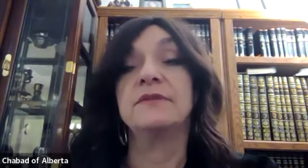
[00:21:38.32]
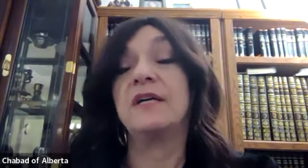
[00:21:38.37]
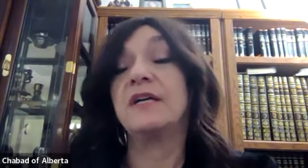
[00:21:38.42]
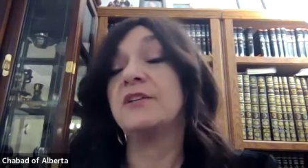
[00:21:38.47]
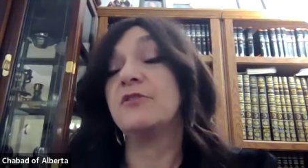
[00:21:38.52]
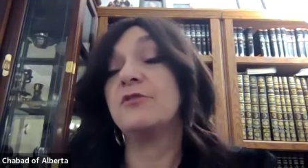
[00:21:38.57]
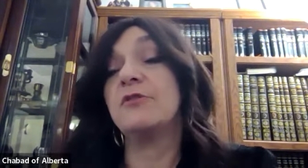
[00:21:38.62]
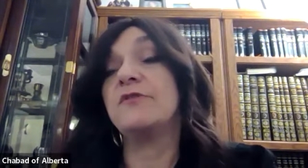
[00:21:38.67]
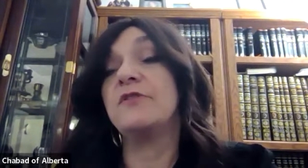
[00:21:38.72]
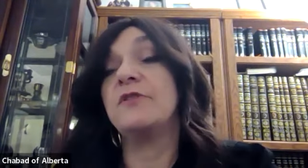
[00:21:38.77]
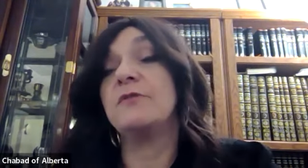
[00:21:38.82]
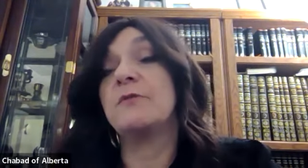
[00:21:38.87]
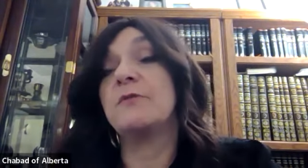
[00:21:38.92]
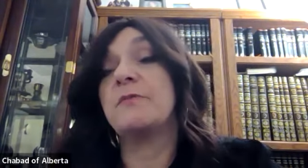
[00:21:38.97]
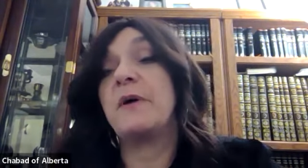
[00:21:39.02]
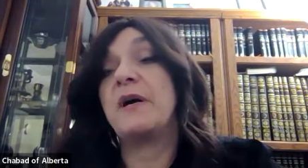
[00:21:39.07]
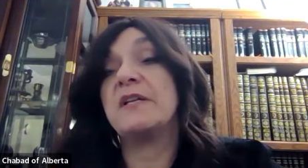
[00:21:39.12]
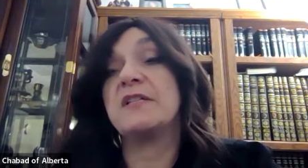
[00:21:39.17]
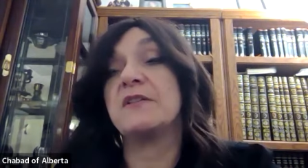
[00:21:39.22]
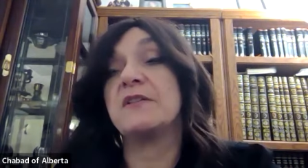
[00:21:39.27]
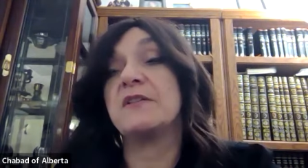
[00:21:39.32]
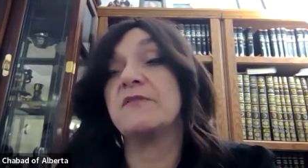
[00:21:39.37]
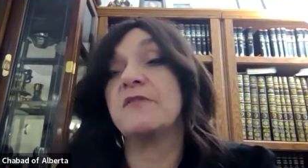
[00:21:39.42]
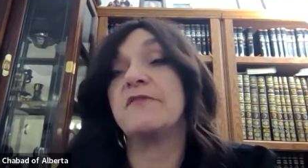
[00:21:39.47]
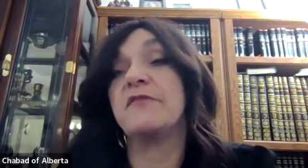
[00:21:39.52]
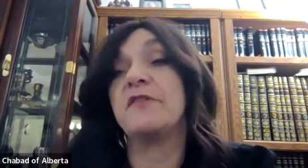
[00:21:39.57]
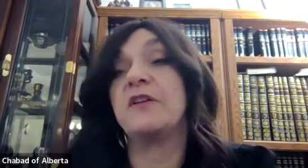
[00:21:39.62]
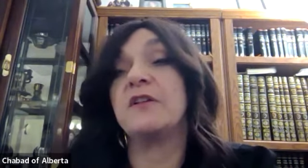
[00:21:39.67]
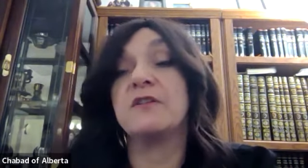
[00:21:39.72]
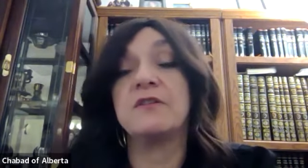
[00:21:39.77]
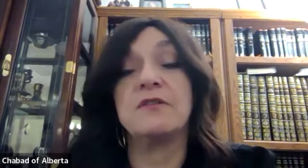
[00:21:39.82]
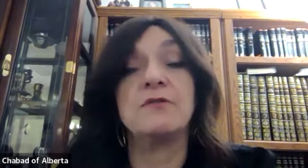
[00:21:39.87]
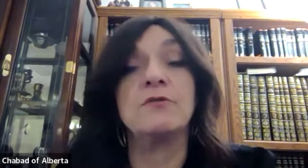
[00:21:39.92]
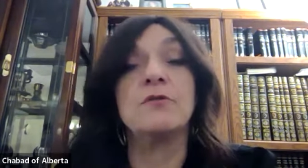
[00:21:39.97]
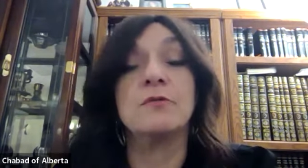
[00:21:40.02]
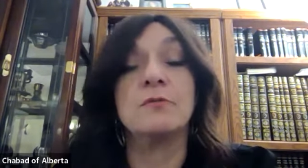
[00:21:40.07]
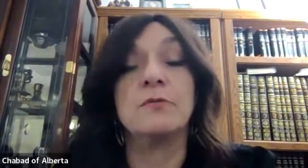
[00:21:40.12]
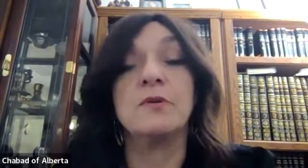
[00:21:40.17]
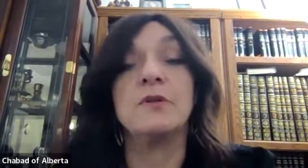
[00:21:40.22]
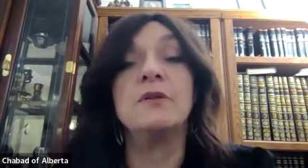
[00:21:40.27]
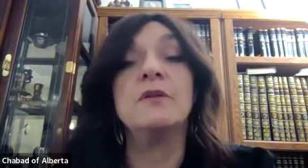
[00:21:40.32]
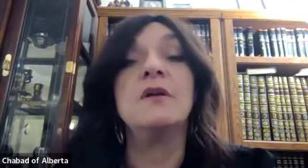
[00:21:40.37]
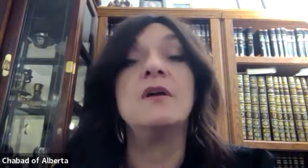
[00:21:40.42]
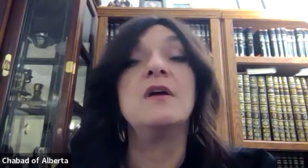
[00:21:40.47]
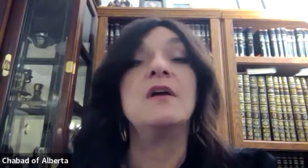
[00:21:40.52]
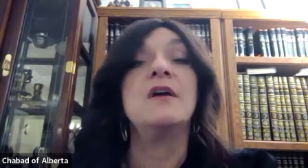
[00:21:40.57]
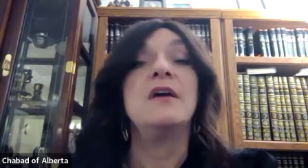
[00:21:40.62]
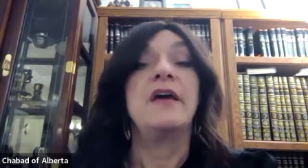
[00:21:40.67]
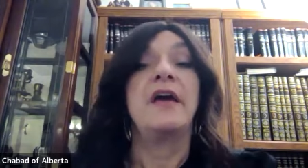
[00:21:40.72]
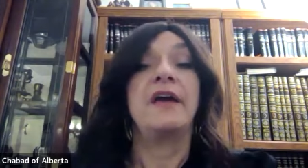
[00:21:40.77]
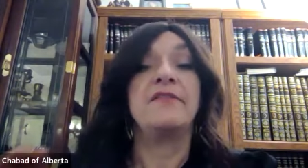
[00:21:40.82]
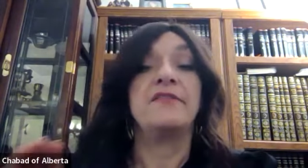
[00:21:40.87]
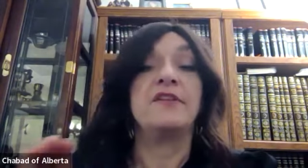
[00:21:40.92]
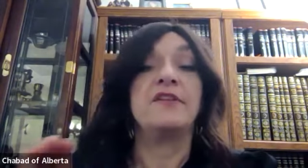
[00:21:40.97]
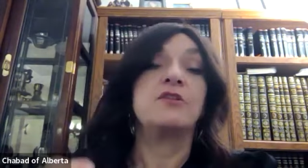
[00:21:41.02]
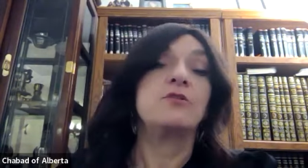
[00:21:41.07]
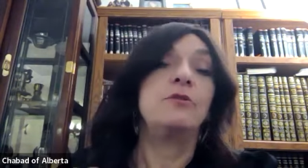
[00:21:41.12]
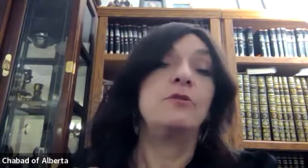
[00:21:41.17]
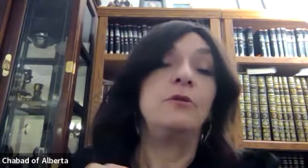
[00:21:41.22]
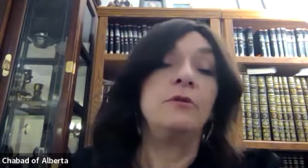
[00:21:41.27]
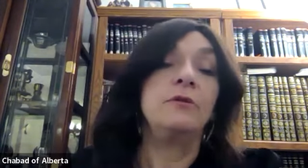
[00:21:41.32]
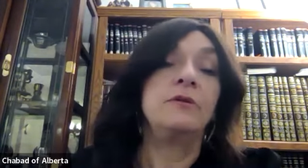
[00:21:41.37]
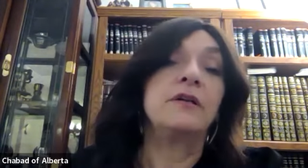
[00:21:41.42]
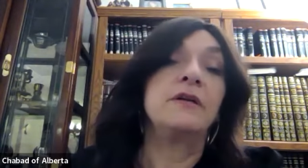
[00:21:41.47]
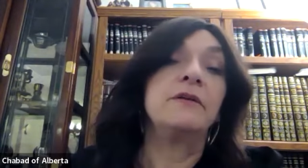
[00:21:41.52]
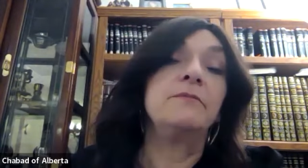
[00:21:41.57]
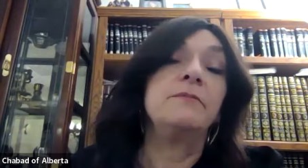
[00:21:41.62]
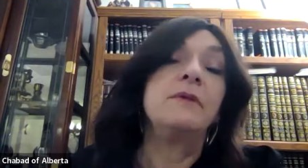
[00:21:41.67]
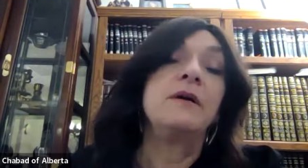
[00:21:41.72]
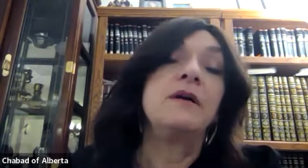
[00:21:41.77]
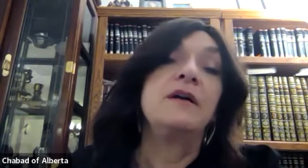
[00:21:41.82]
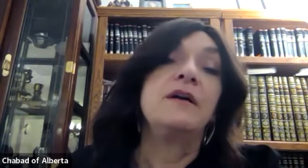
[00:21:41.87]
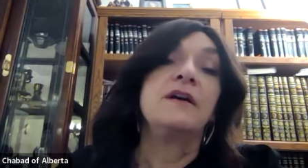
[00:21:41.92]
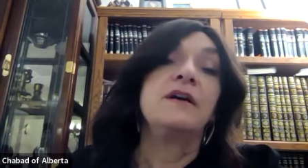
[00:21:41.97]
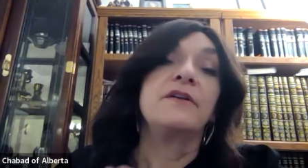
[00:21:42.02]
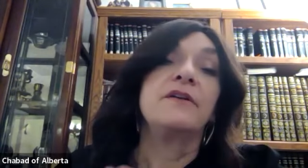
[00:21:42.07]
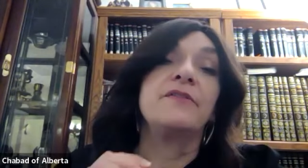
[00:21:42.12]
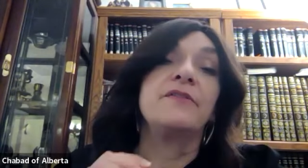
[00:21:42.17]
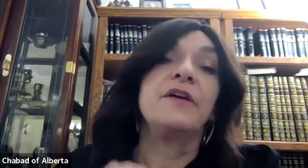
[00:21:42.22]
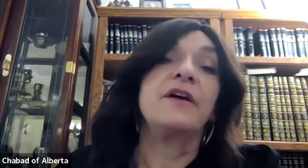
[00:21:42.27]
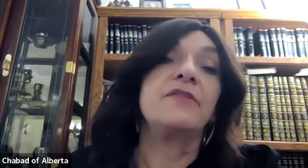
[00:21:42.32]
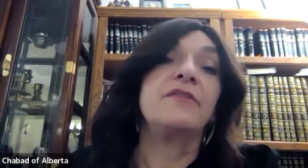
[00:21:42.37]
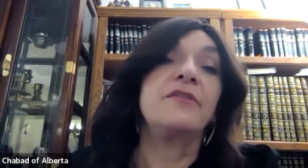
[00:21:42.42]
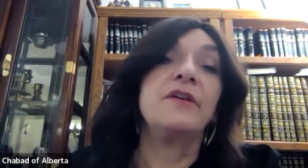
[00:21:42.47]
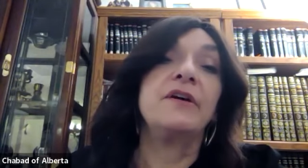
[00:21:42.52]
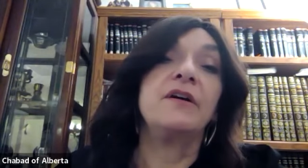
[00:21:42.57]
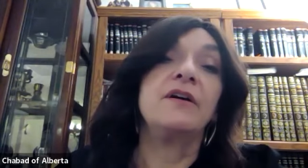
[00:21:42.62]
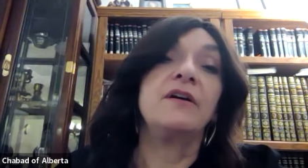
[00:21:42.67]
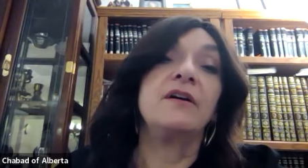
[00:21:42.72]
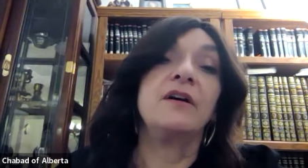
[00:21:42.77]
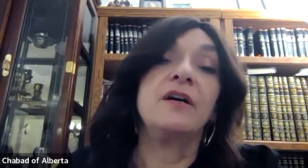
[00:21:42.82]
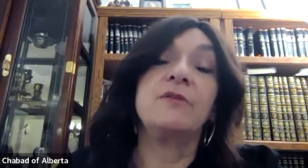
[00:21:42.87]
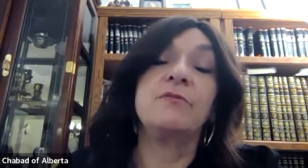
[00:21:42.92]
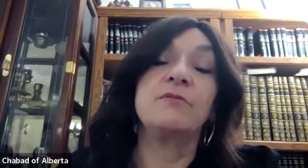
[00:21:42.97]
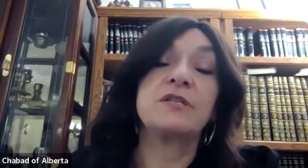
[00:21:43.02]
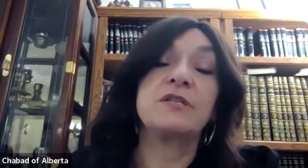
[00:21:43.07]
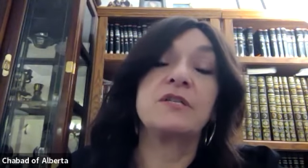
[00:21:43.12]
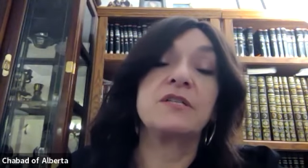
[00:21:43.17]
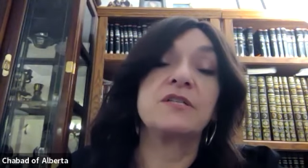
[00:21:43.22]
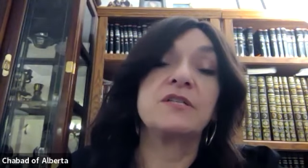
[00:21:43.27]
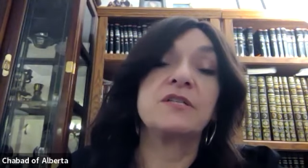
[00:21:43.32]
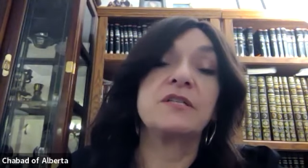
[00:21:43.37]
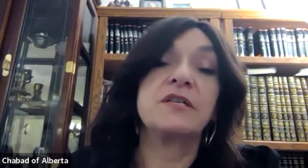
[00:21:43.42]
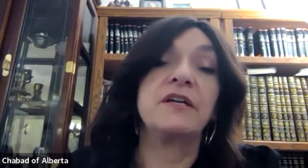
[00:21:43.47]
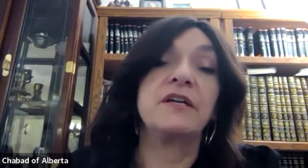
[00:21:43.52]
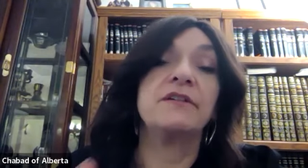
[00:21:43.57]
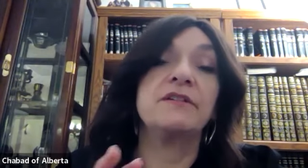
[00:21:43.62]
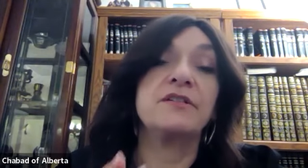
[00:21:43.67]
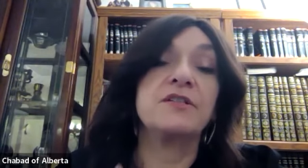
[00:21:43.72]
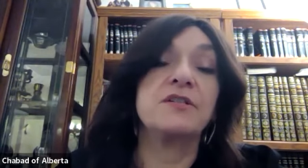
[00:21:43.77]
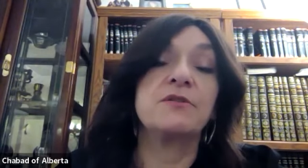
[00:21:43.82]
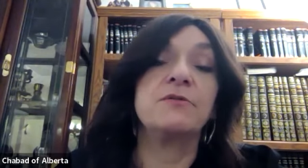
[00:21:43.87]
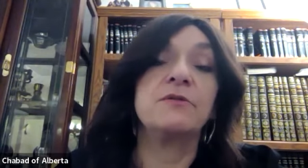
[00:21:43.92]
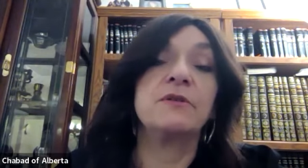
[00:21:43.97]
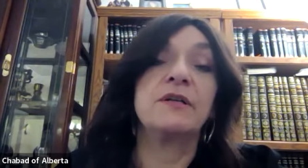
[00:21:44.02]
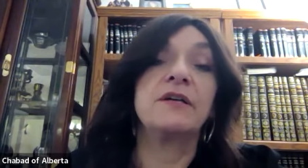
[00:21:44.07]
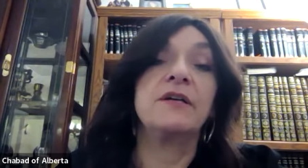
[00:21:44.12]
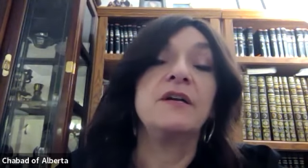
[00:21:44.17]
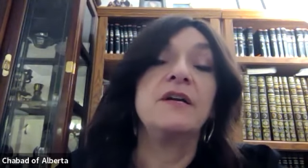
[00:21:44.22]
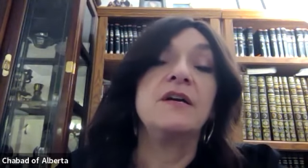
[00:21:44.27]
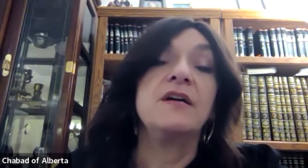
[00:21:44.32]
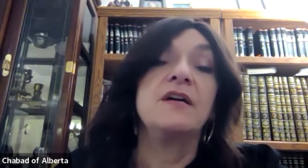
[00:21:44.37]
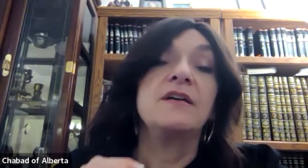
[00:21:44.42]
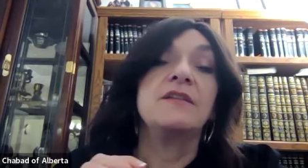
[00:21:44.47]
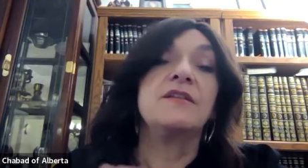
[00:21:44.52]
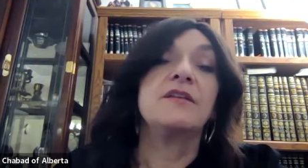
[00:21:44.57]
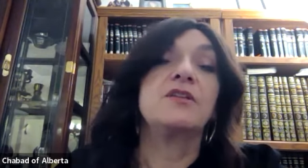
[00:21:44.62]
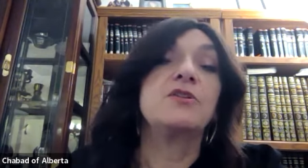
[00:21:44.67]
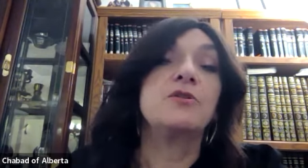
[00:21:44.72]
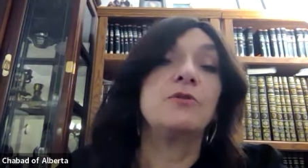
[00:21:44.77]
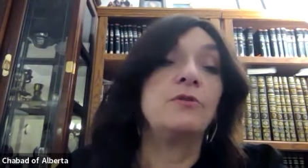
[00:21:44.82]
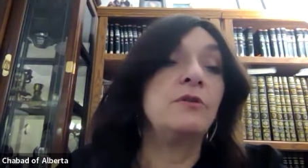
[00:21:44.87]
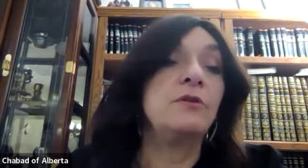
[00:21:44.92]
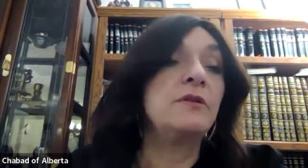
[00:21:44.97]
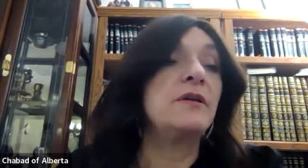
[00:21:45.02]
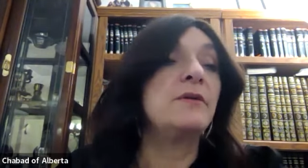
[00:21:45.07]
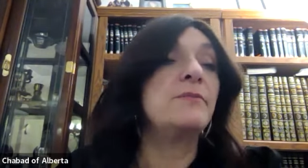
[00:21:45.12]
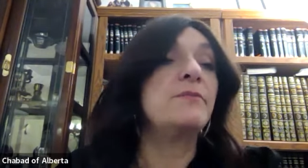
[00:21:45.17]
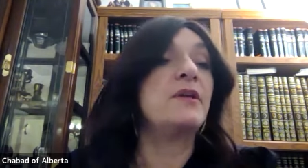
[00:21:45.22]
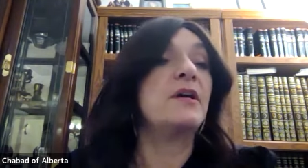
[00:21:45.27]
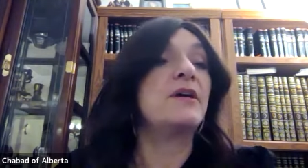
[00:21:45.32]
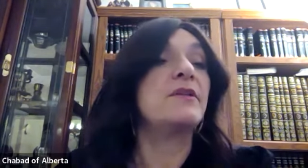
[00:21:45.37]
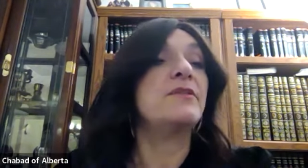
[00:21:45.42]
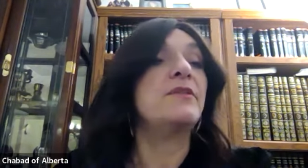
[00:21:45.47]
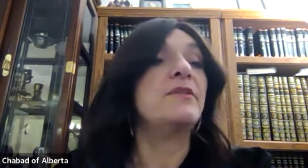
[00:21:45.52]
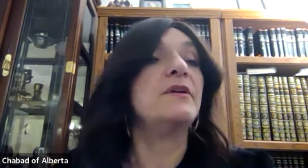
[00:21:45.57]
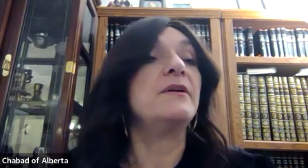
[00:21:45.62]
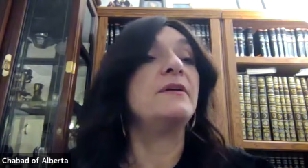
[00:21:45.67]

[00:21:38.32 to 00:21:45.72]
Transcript: I don't know if they were positive, they felt normal. And they told them that uh, it was a scary story. They told them that, mm.